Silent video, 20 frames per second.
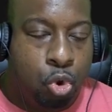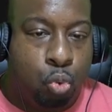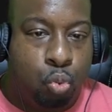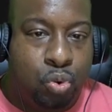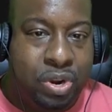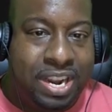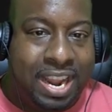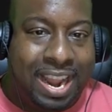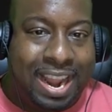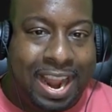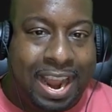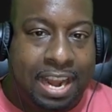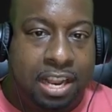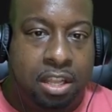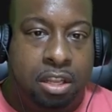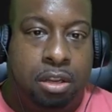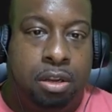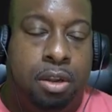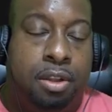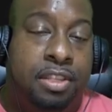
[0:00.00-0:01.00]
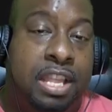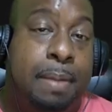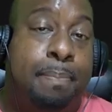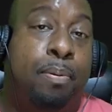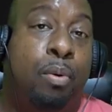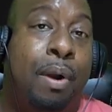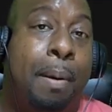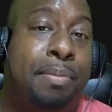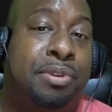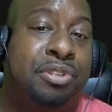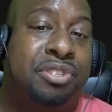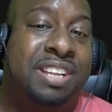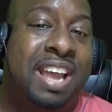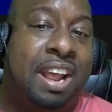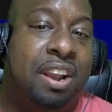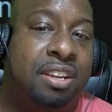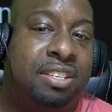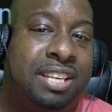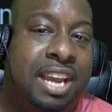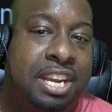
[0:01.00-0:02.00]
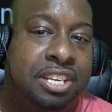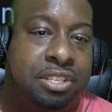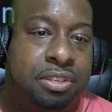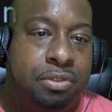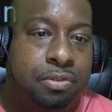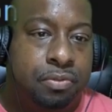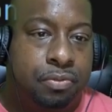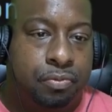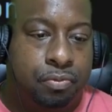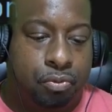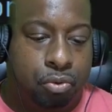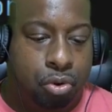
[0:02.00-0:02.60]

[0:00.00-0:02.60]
we add the parameters annotation